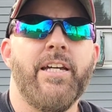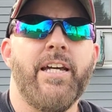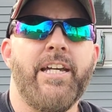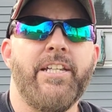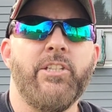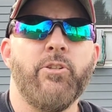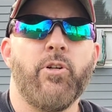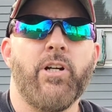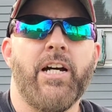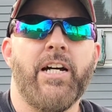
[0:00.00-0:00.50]

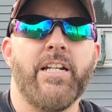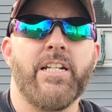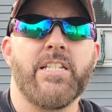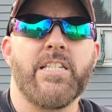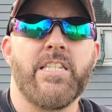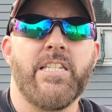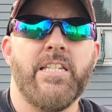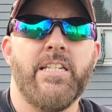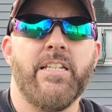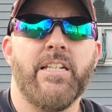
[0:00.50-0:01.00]
and you'll kind of
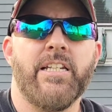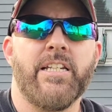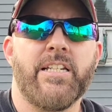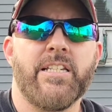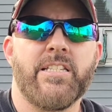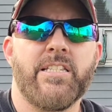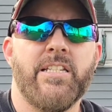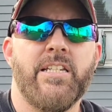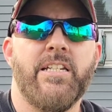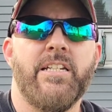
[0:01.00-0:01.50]
see, like I
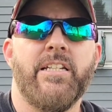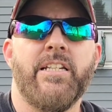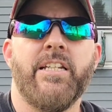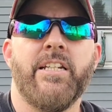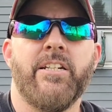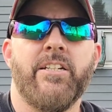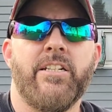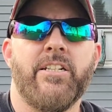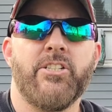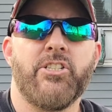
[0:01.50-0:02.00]
said,
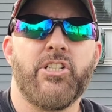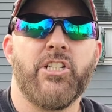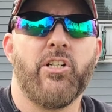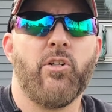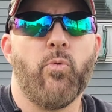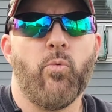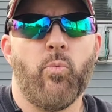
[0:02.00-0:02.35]
in a nutshell,